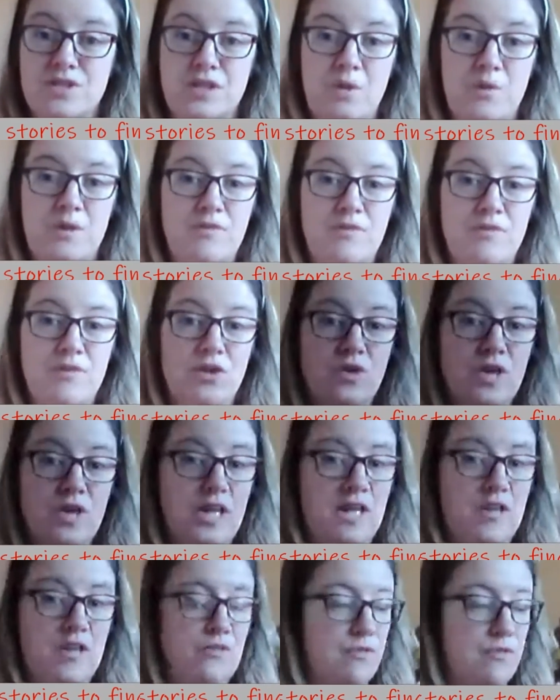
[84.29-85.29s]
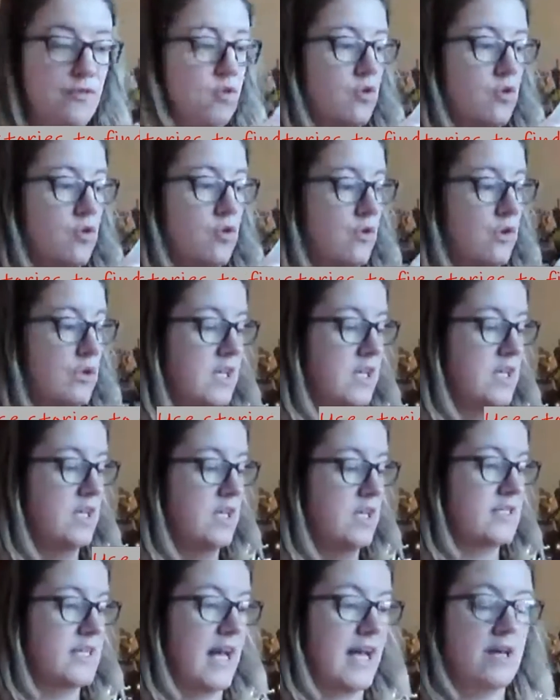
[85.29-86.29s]
You know, if you're looking for
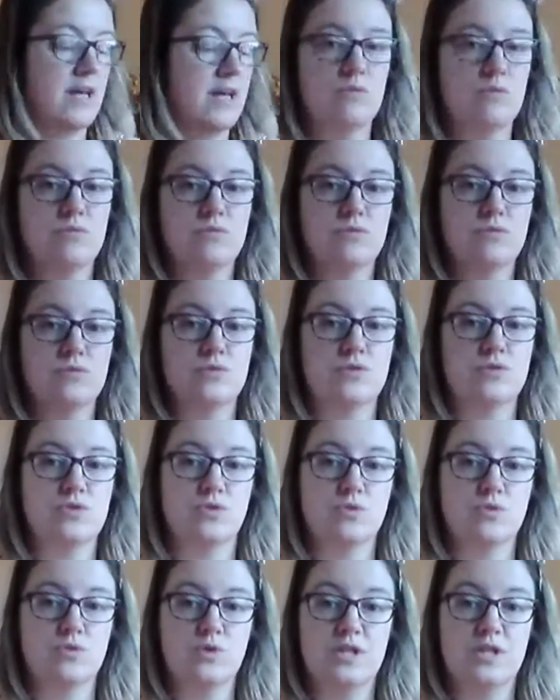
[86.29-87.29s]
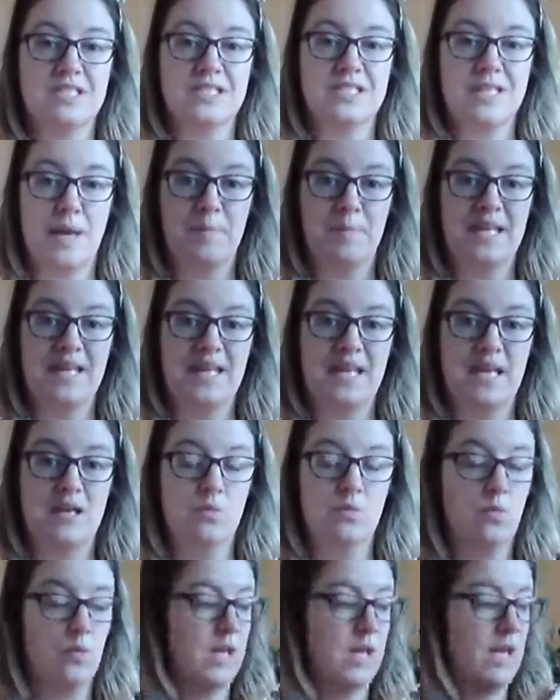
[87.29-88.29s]
sounds or words that
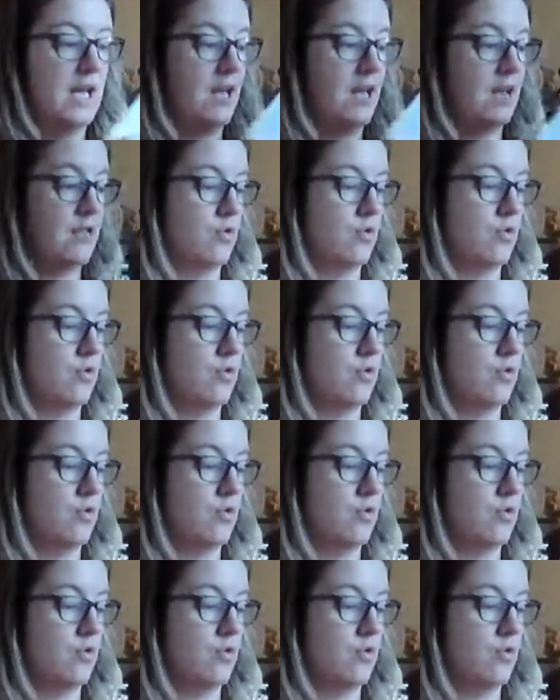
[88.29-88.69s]
begin with,